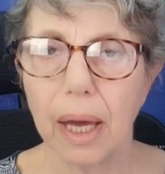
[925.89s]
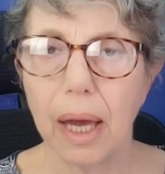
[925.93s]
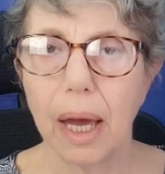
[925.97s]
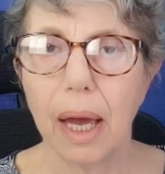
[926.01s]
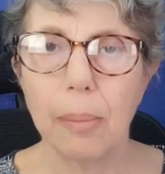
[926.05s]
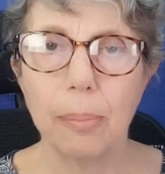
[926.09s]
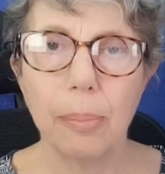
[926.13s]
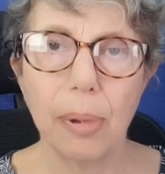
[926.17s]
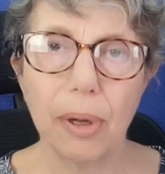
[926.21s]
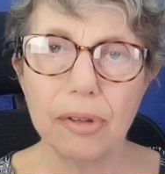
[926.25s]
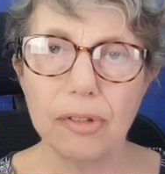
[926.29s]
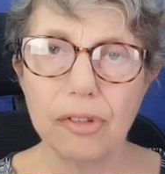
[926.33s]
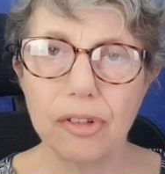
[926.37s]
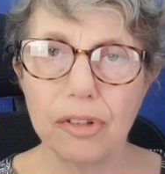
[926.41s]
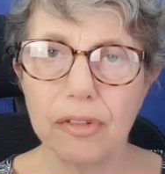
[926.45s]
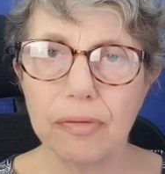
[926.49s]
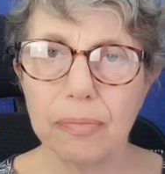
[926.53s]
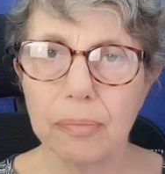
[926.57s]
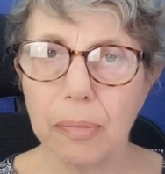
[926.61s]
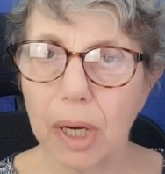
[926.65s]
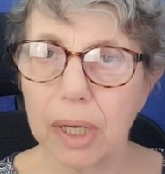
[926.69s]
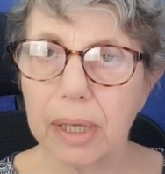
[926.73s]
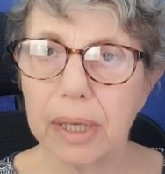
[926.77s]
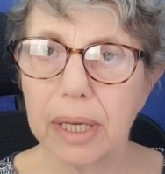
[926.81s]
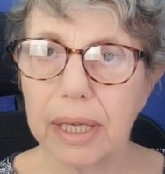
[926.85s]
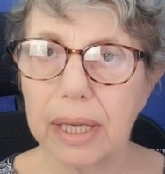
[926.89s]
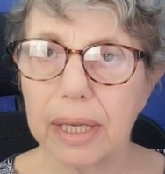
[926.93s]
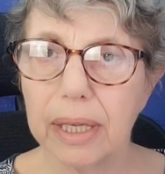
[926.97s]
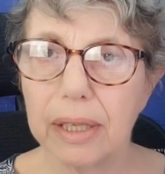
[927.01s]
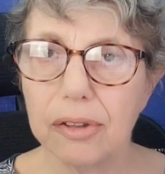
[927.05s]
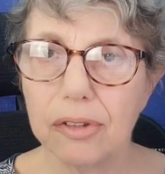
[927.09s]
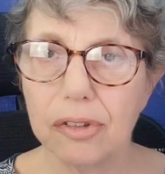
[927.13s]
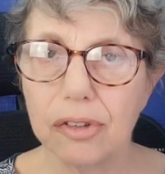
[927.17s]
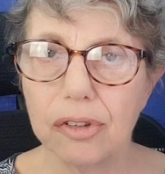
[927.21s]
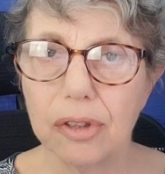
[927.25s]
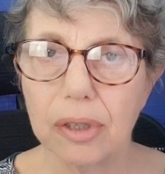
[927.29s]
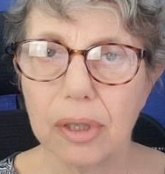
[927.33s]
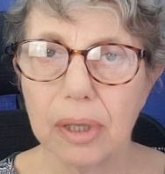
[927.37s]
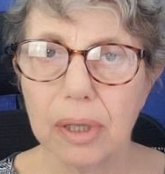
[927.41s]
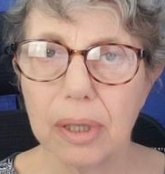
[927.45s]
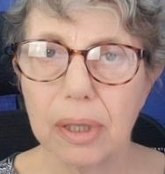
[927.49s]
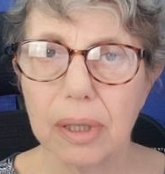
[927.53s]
a bunch of monkeys